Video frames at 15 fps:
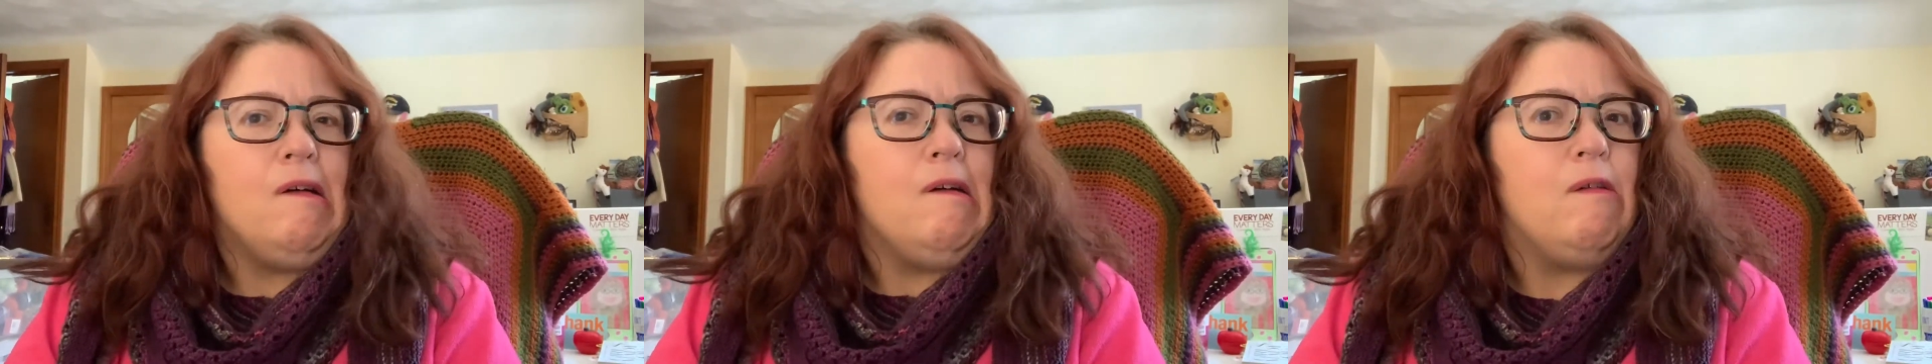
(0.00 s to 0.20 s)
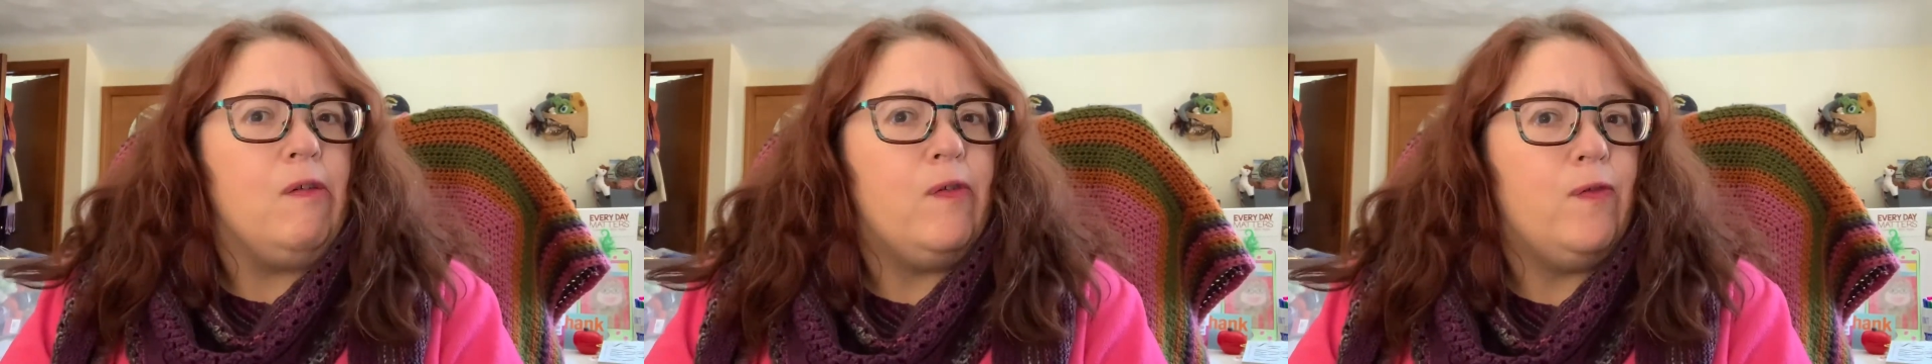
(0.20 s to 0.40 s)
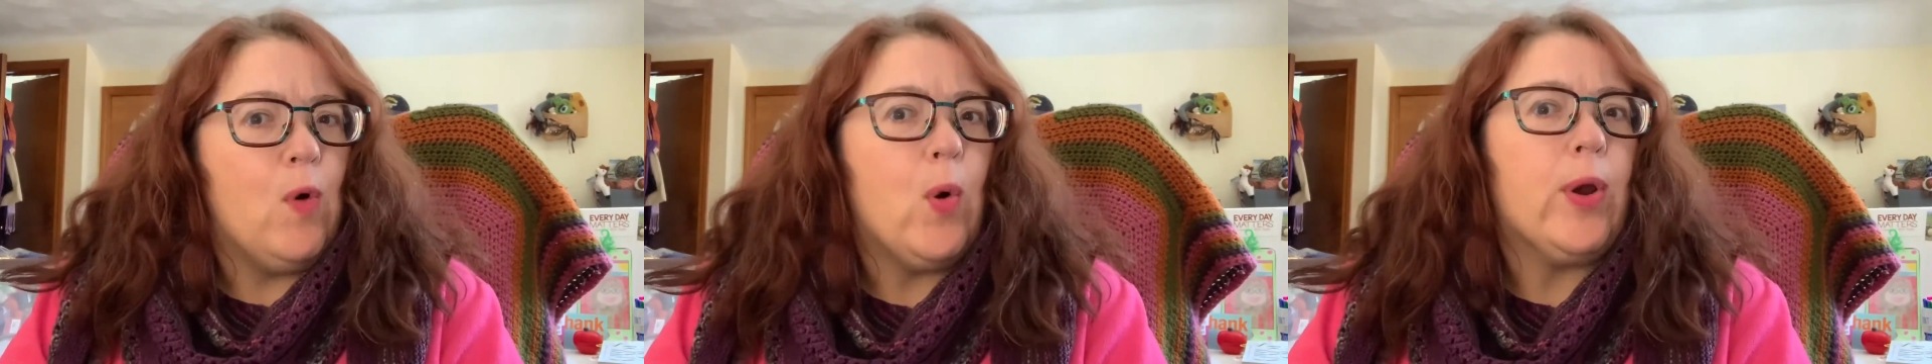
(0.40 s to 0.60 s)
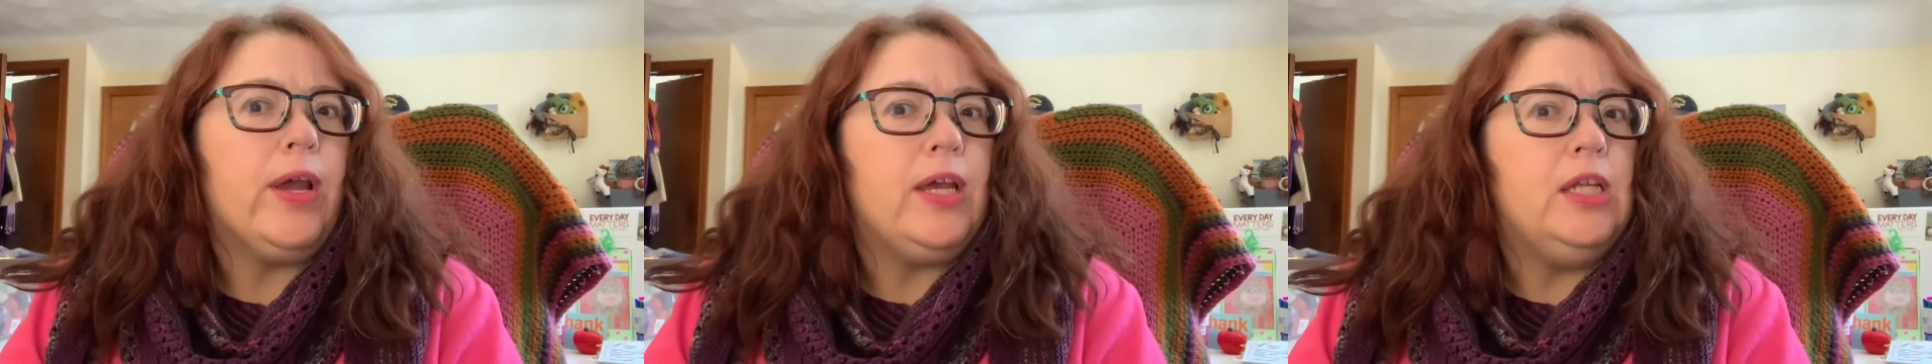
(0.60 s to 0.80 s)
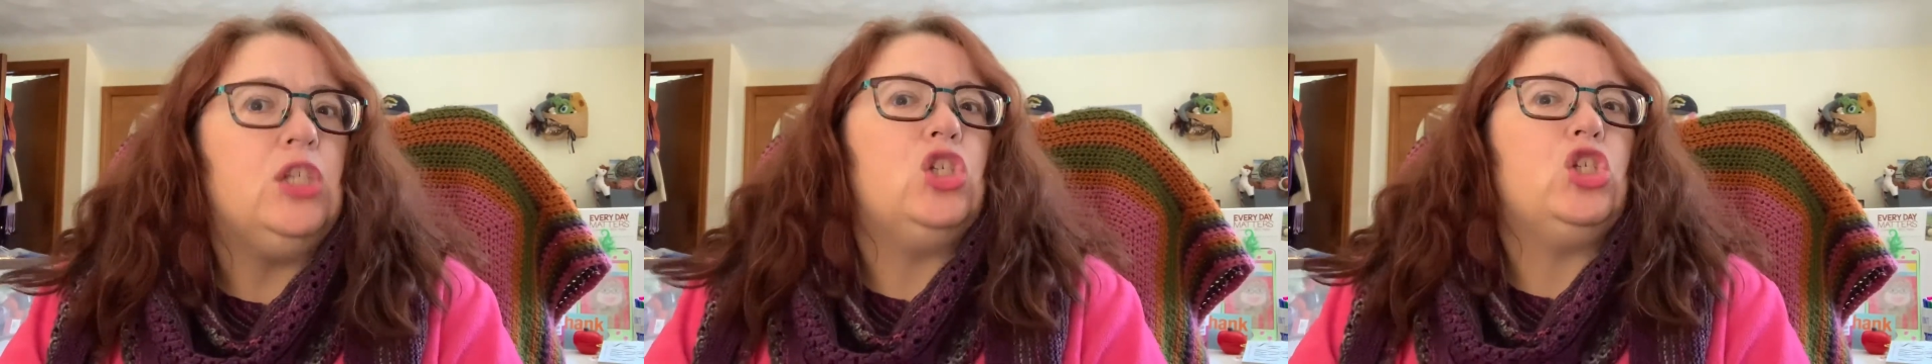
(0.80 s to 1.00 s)
4
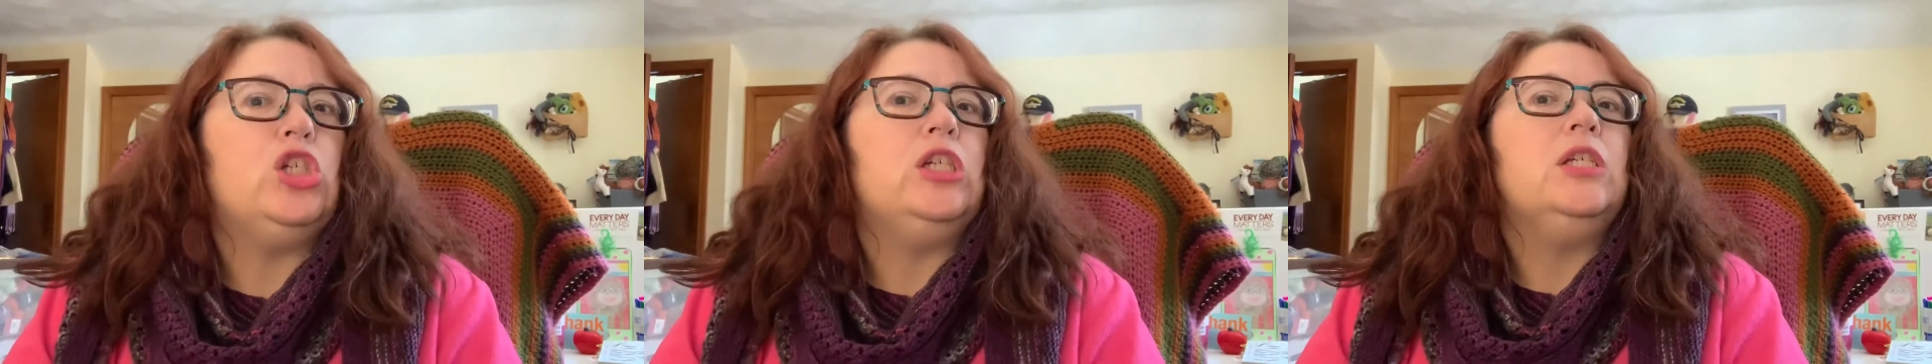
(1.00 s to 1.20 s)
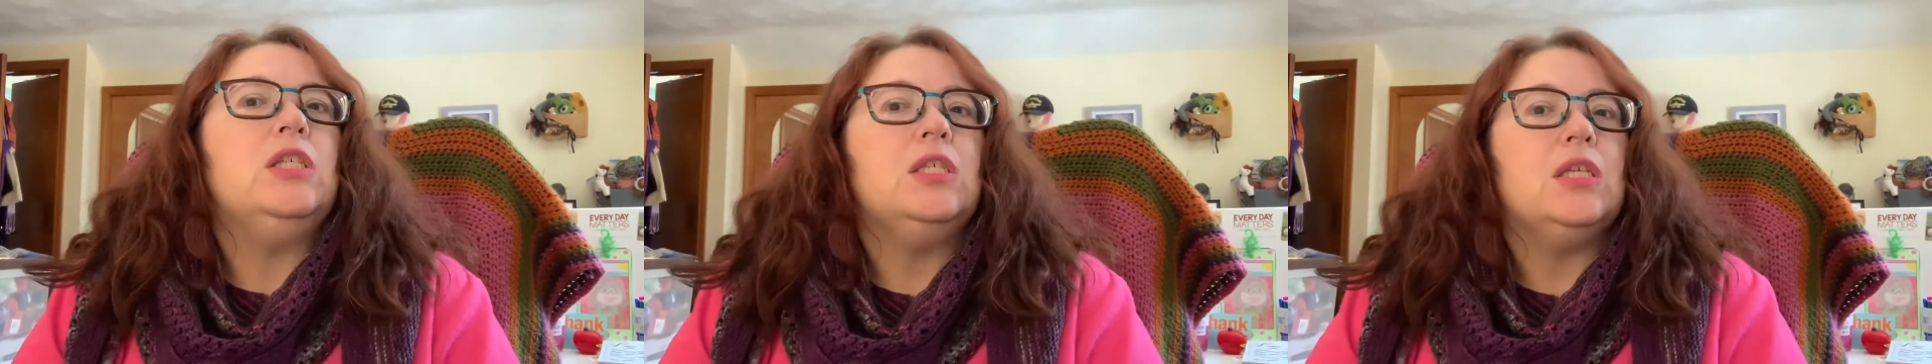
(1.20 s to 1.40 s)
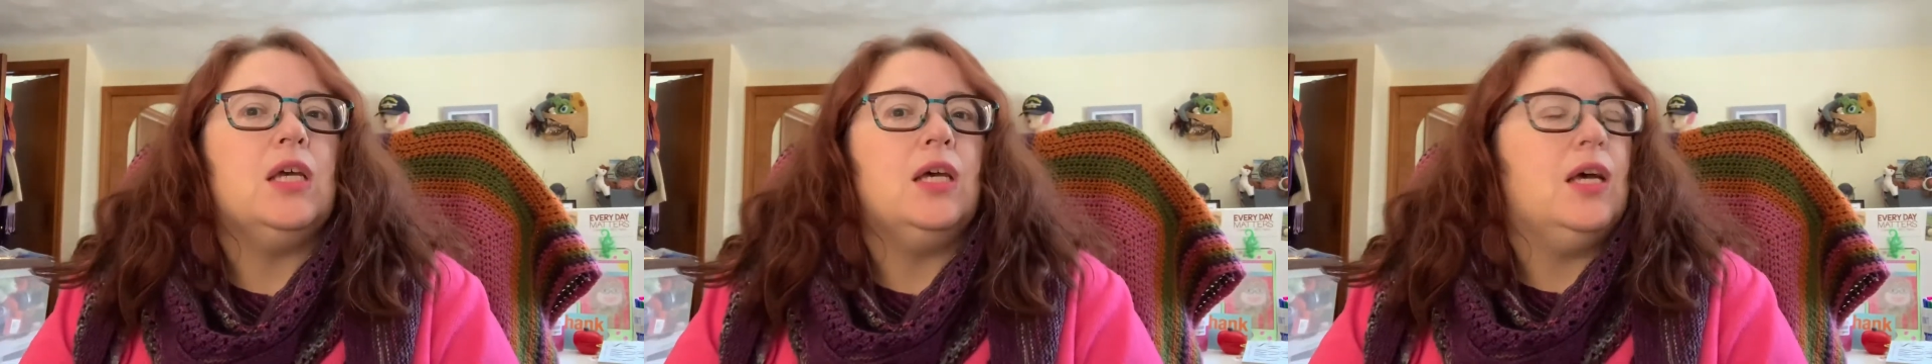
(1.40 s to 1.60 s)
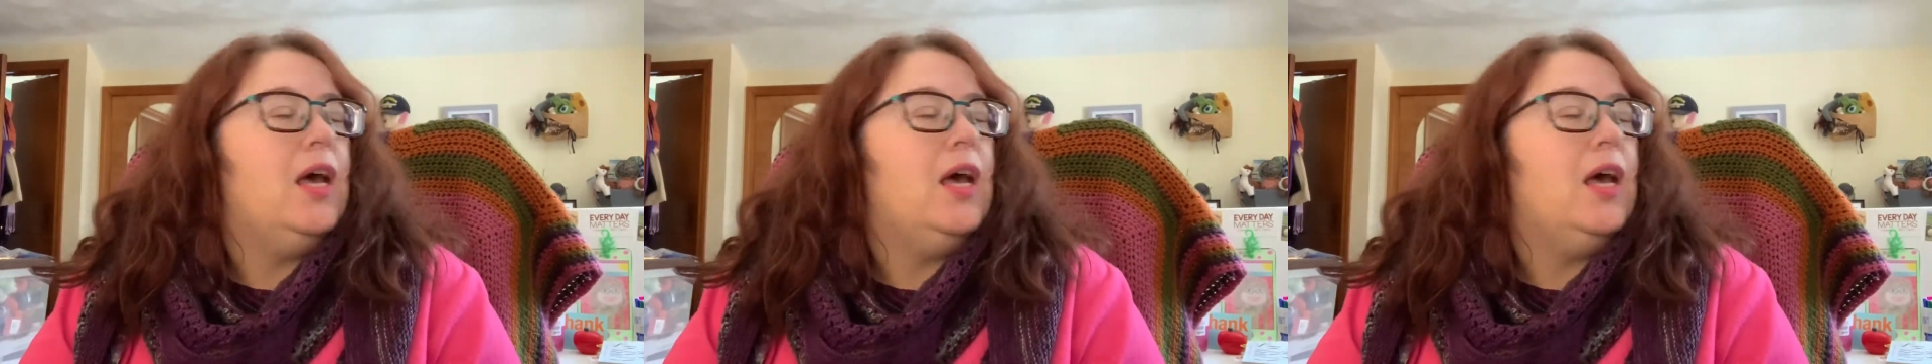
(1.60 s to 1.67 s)
inches,